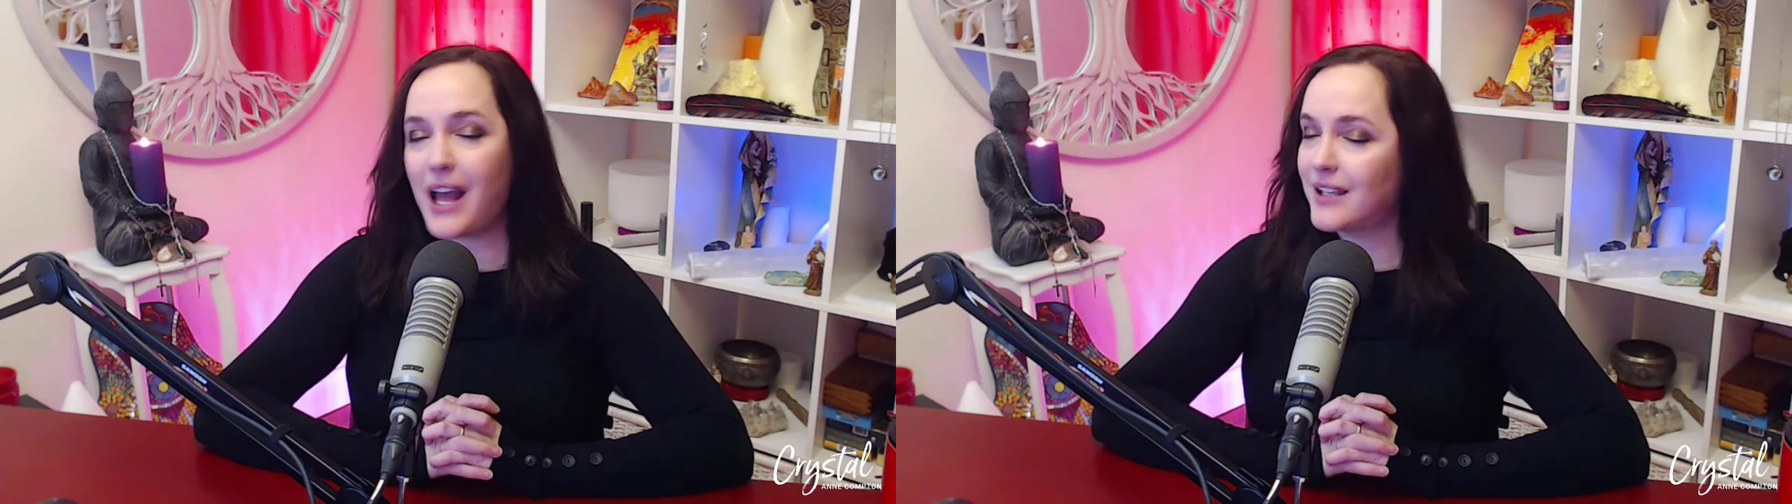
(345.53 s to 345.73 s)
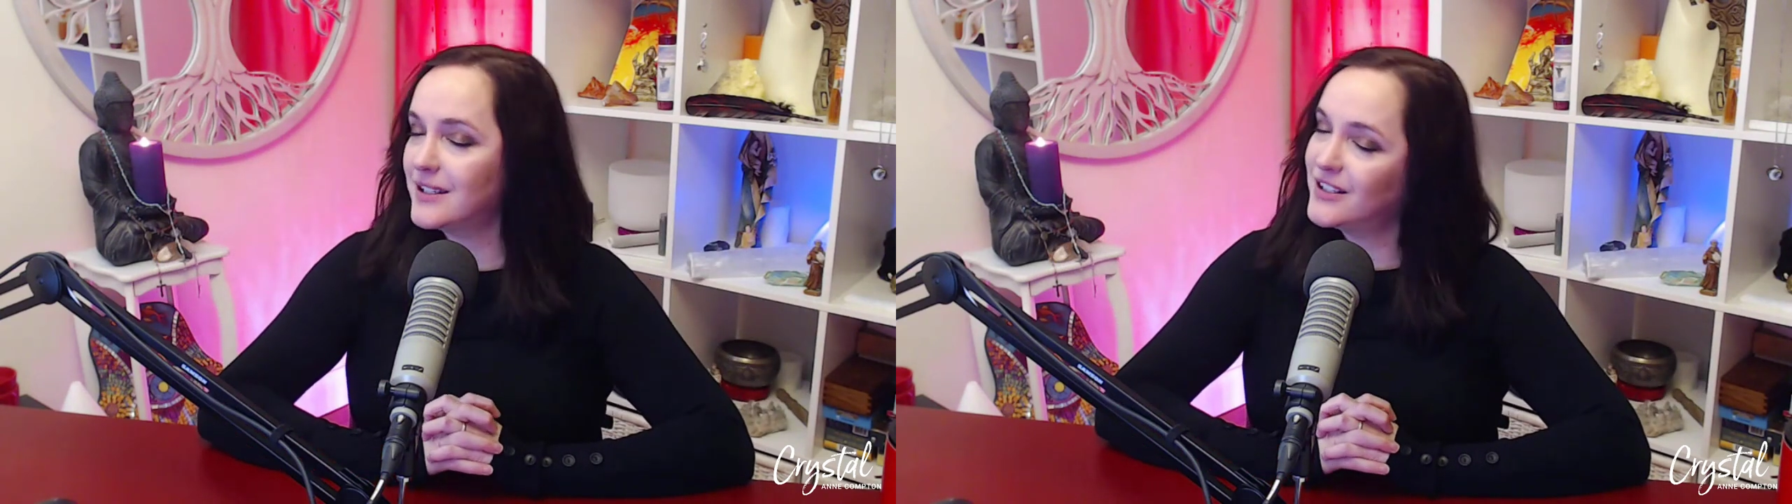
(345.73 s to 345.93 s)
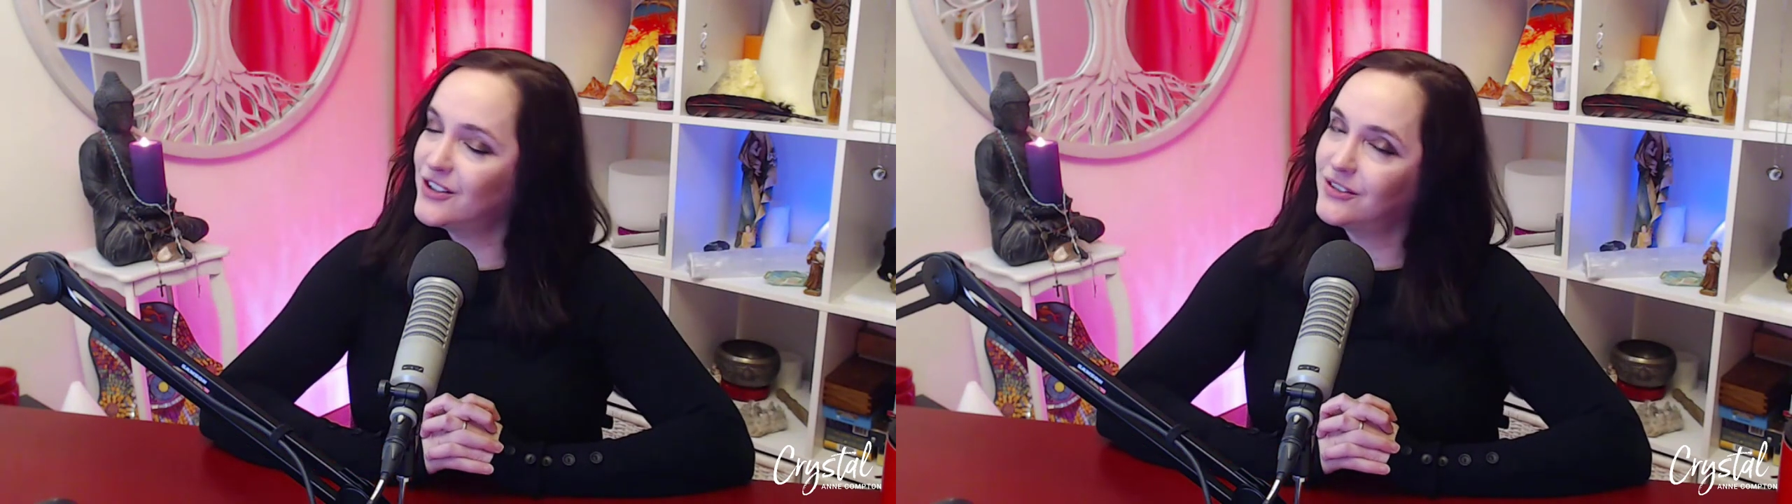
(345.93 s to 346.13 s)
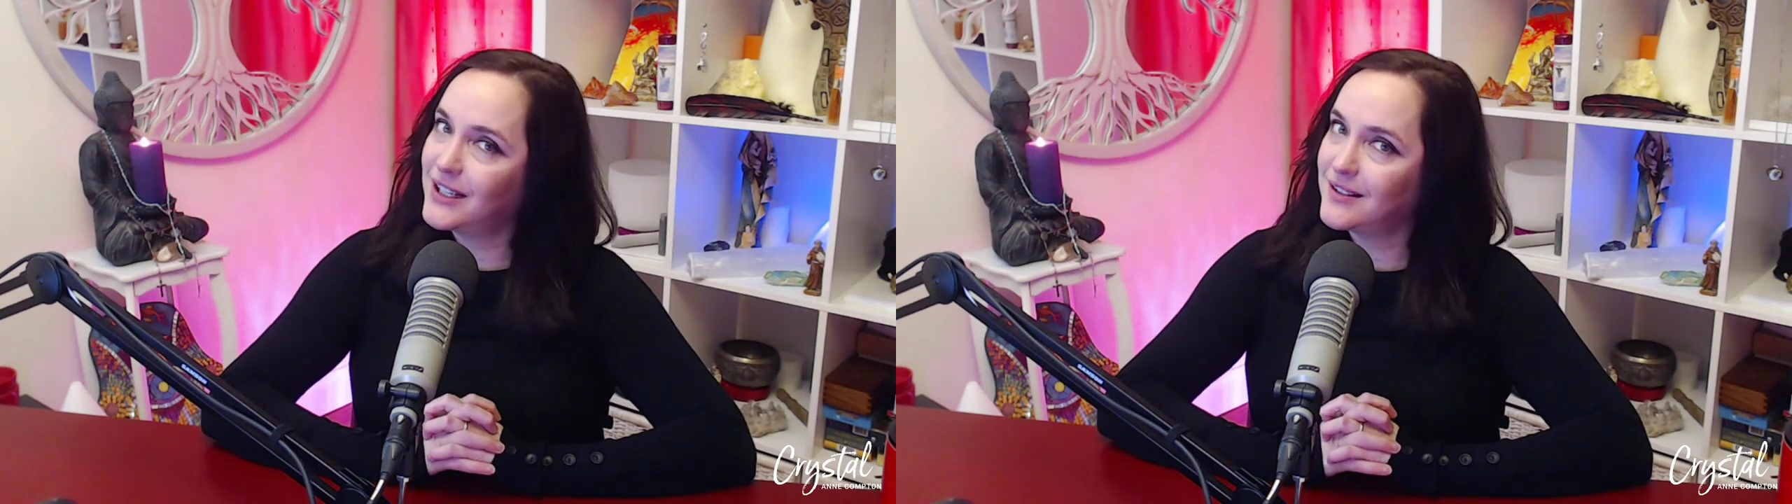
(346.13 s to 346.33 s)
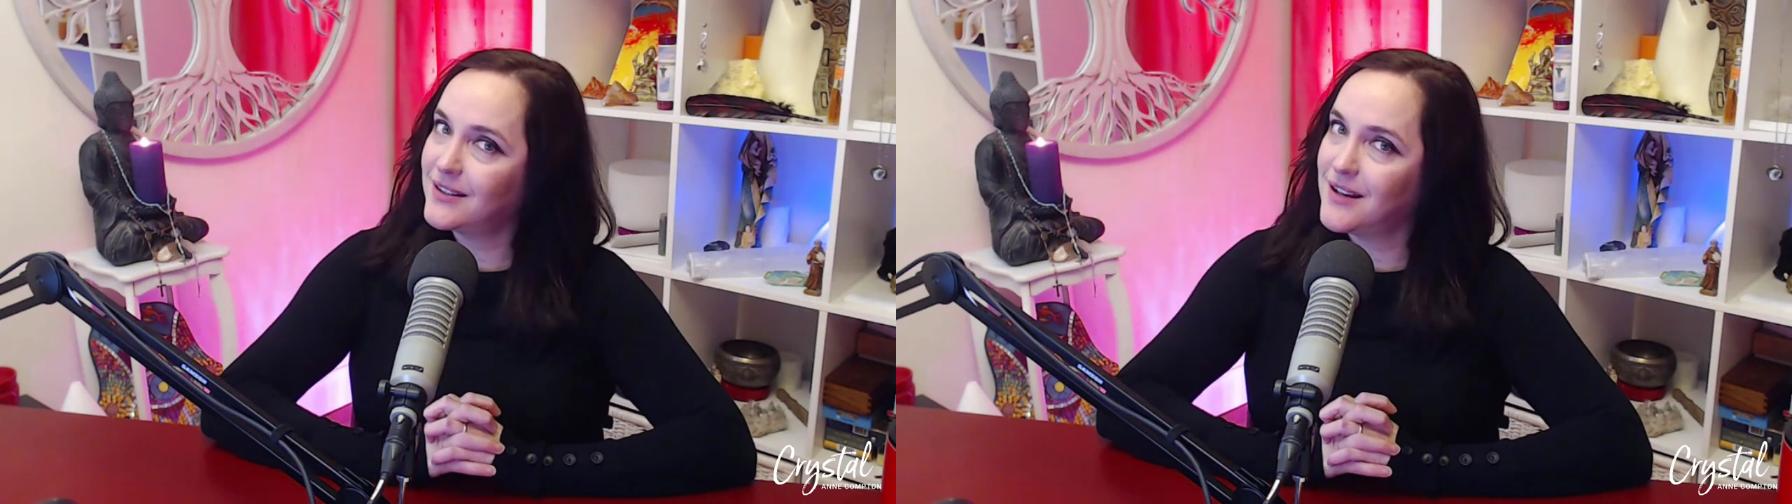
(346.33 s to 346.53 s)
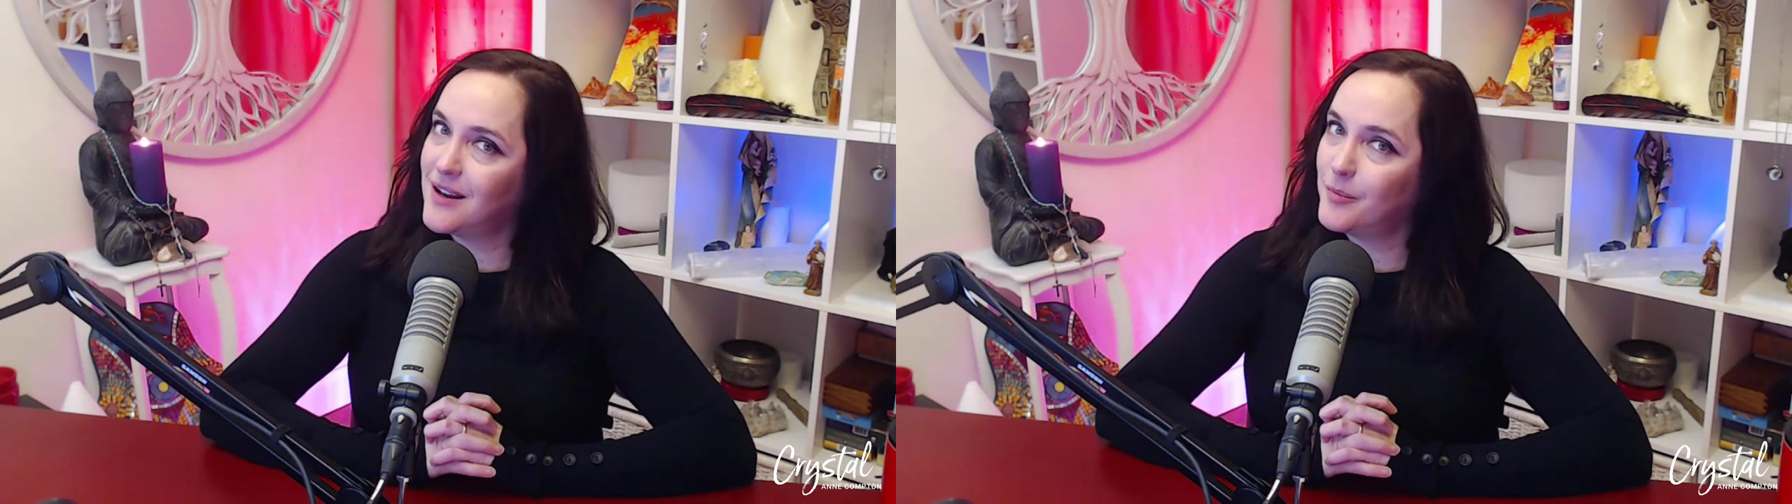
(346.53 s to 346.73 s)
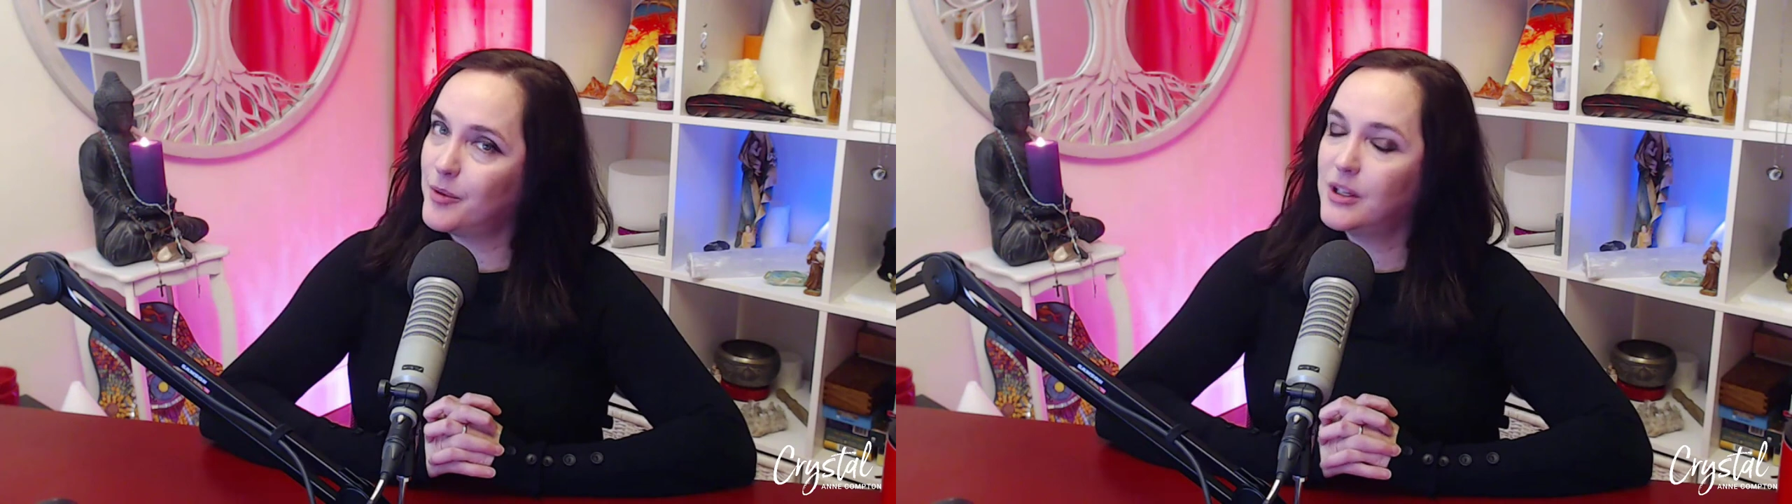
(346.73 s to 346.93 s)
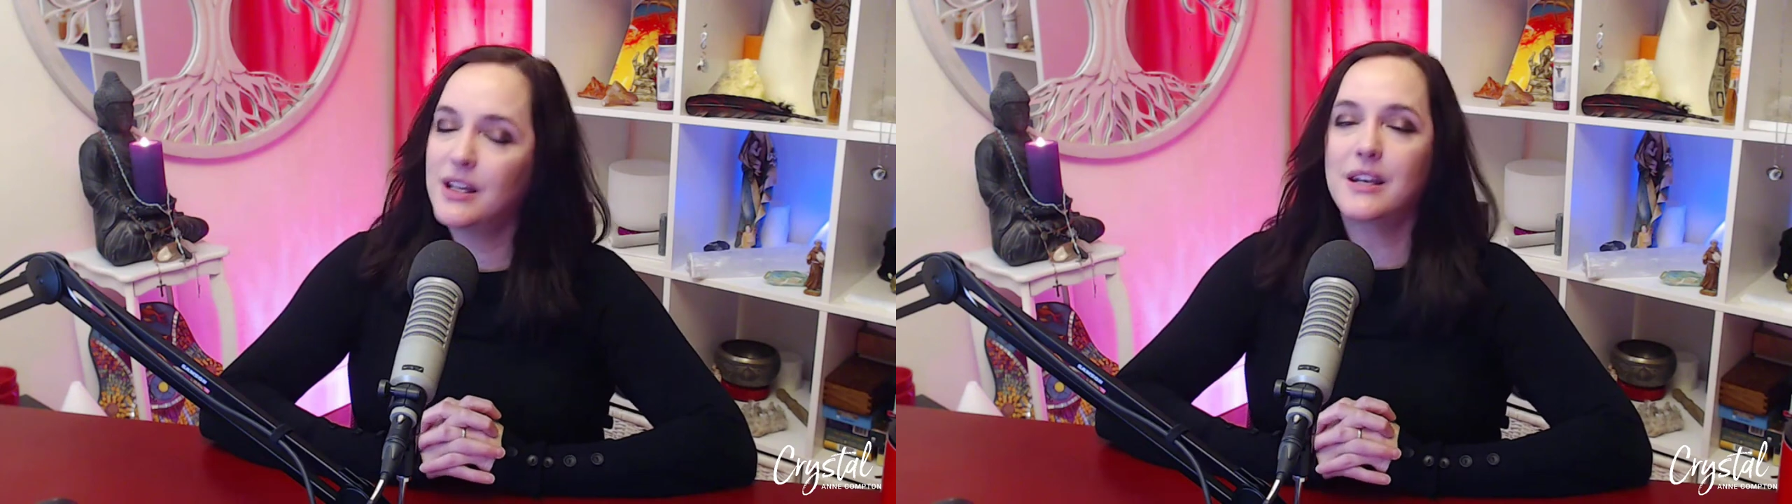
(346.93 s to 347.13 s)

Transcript: And until next time,